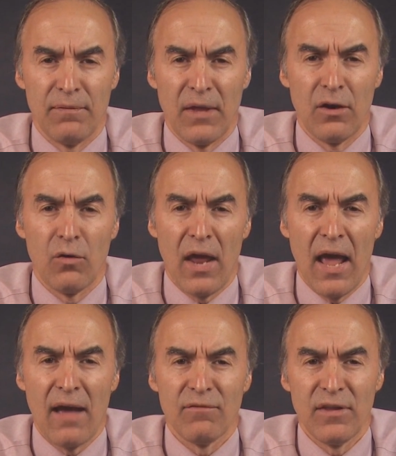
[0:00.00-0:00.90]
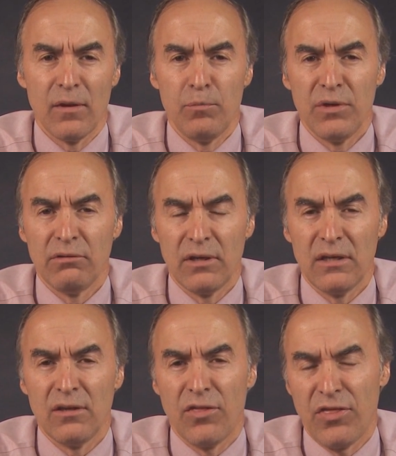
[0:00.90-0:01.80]
They don't have the ability
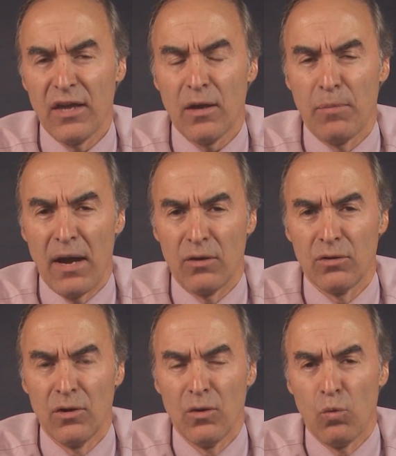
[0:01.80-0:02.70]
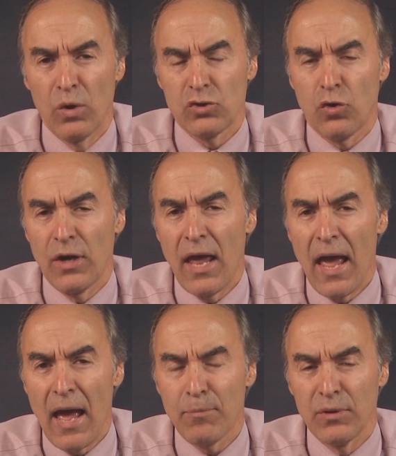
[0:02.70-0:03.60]
to think about what's going to
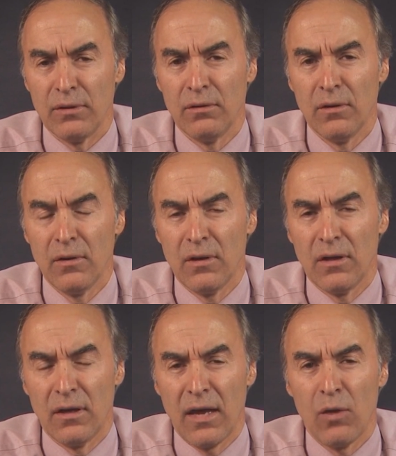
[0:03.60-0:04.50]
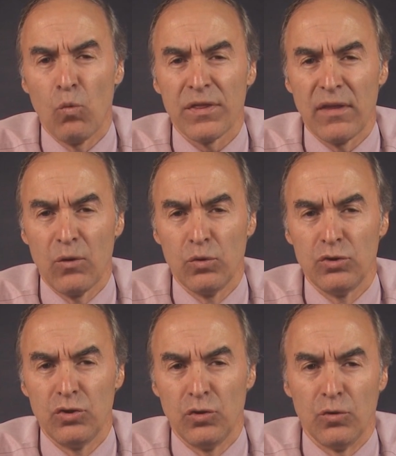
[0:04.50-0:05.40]
happen and what they would
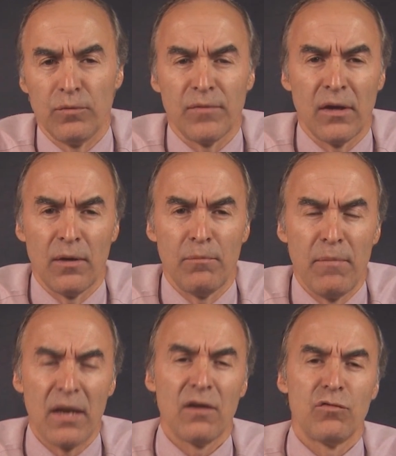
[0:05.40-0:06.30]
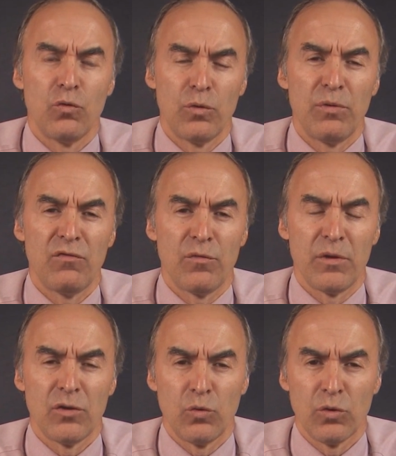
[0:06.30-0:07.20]
do. Many of you would be
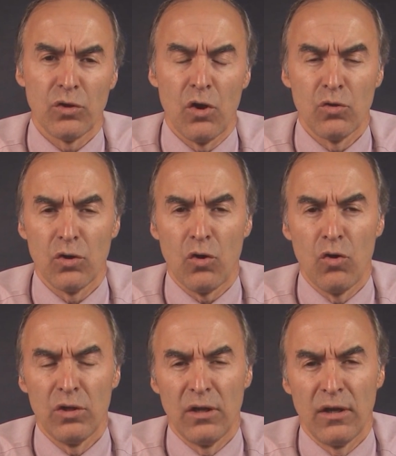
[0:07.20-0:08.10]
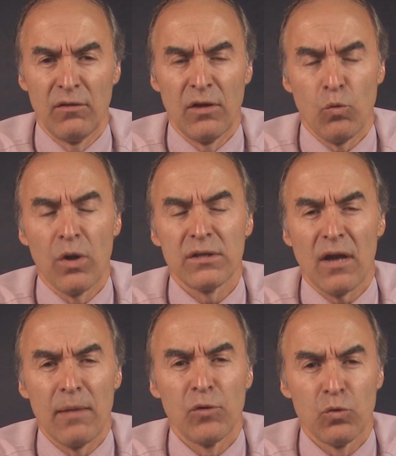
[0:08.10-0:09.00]
familiar with Coca-Cola, and at one
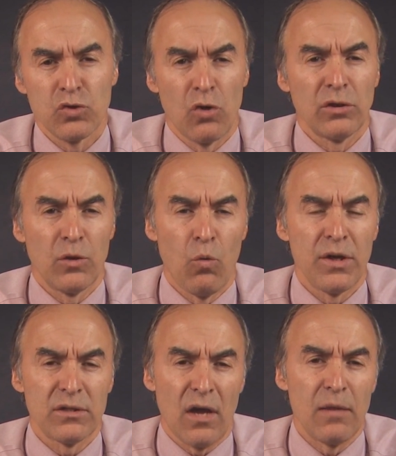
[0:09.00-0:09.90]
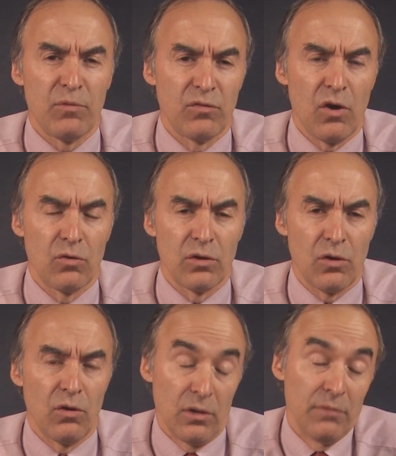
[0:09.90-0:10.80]
time there was only one type of
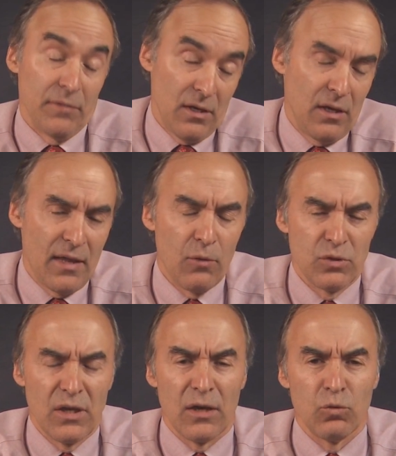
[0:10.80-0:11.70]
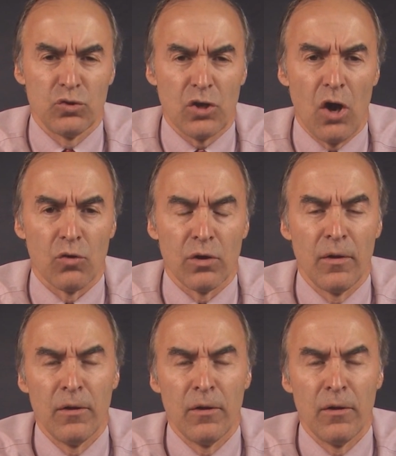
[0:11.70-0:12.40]
Coca-Cola, and that was it. It was Coke.